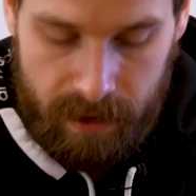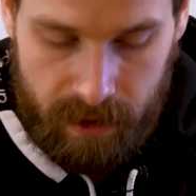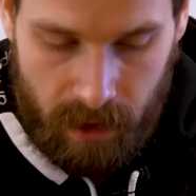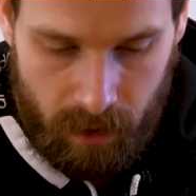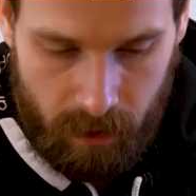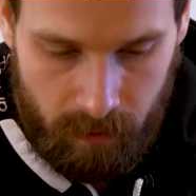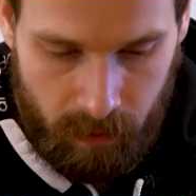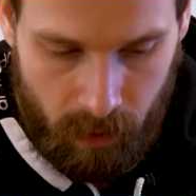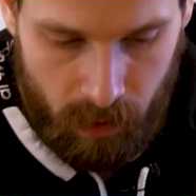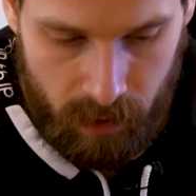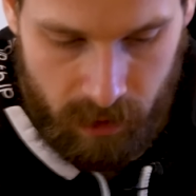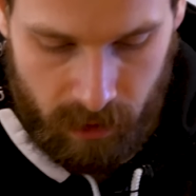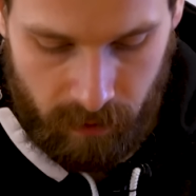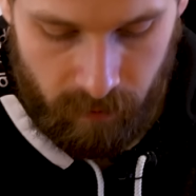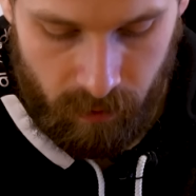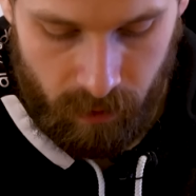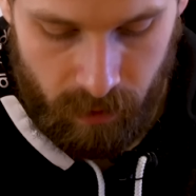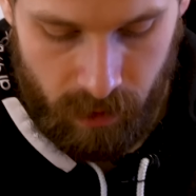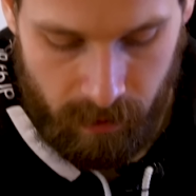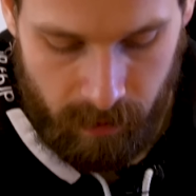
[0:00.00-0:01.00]
other boards have
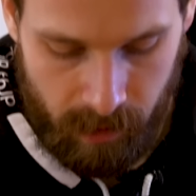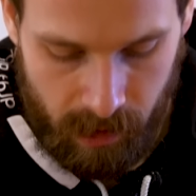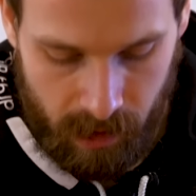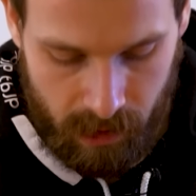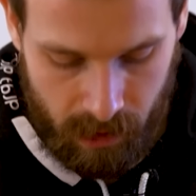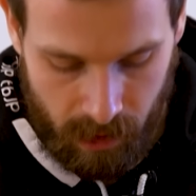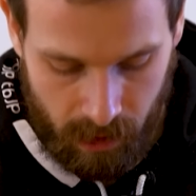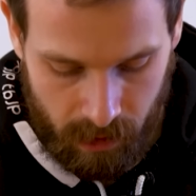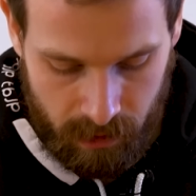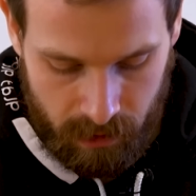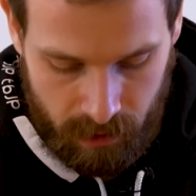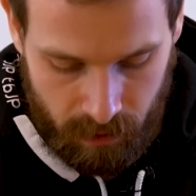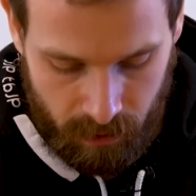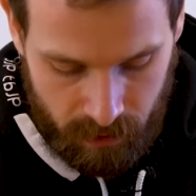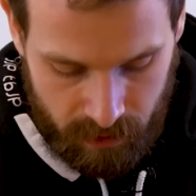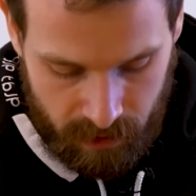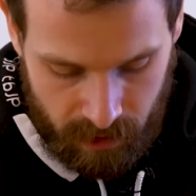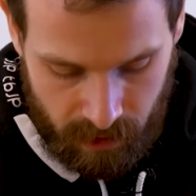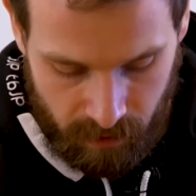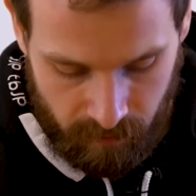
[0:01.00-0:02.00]
already been done, so you'll
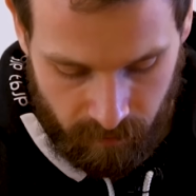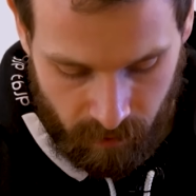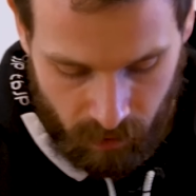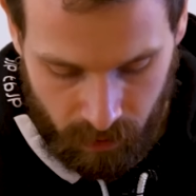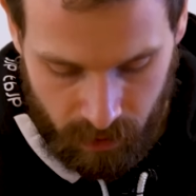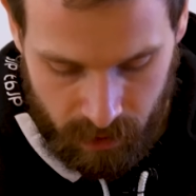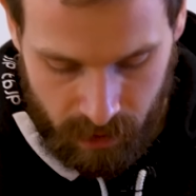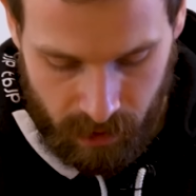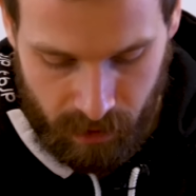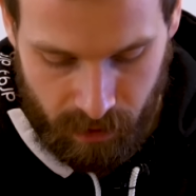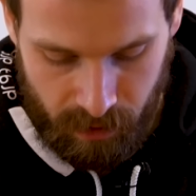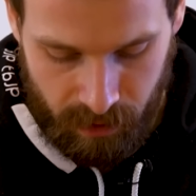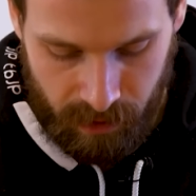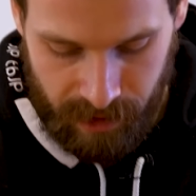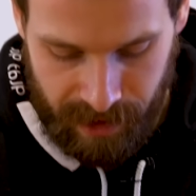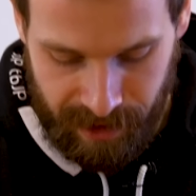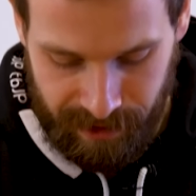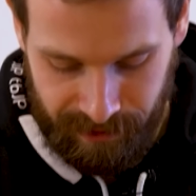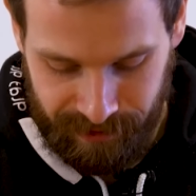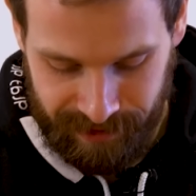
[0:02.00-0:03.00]
see they've already got
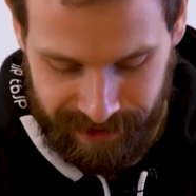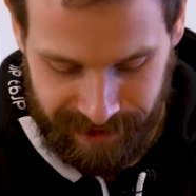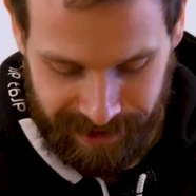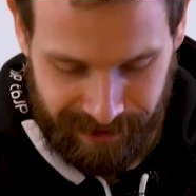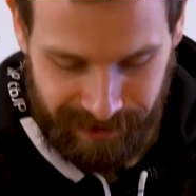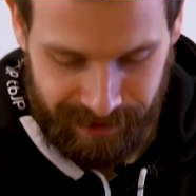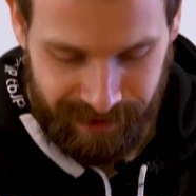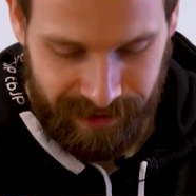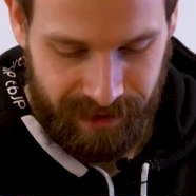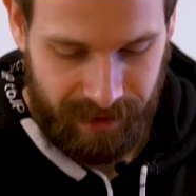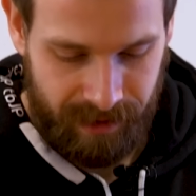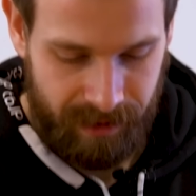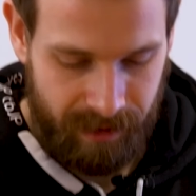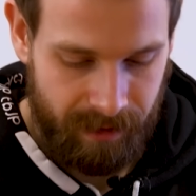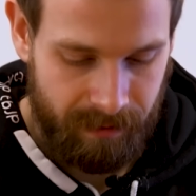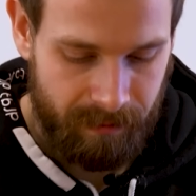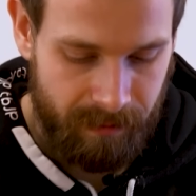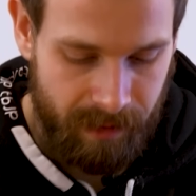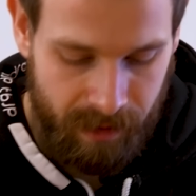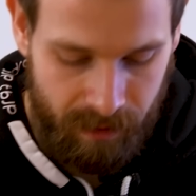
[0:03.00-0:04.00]
yellow stickers on
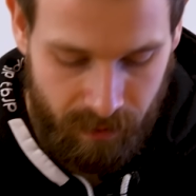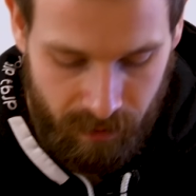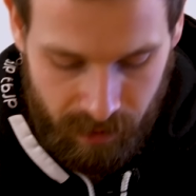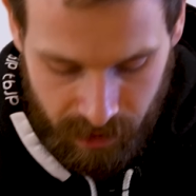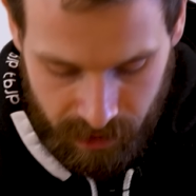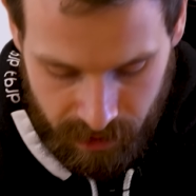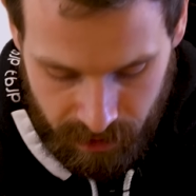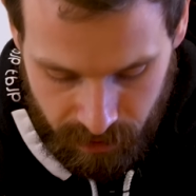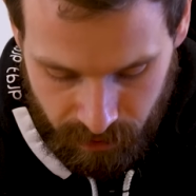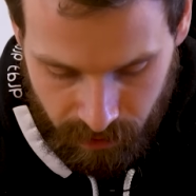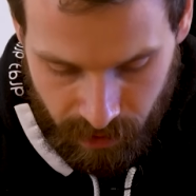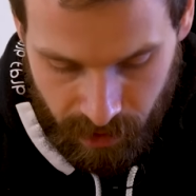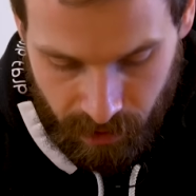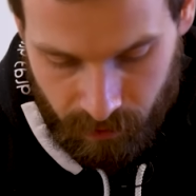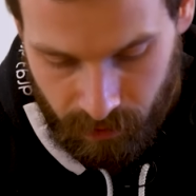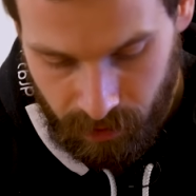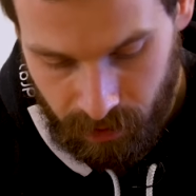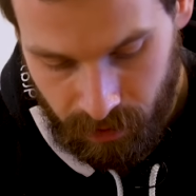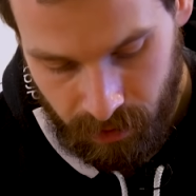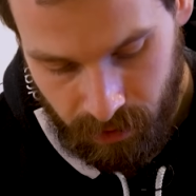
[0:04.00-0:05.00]
them. We'll need to do that
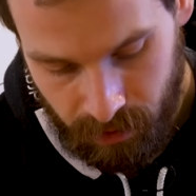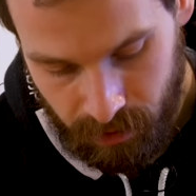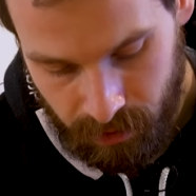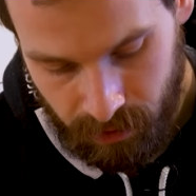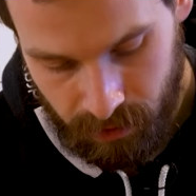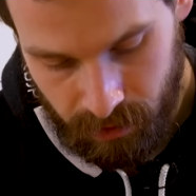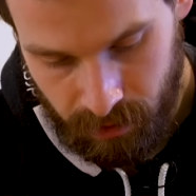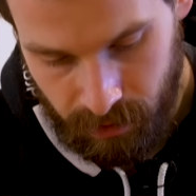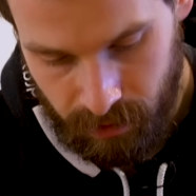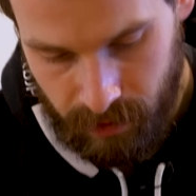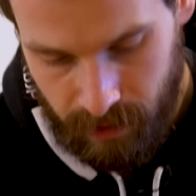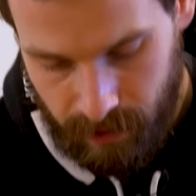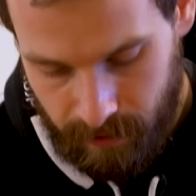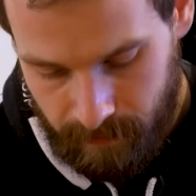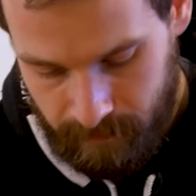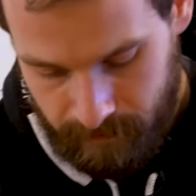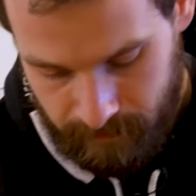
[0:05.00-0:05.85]
one, yeah.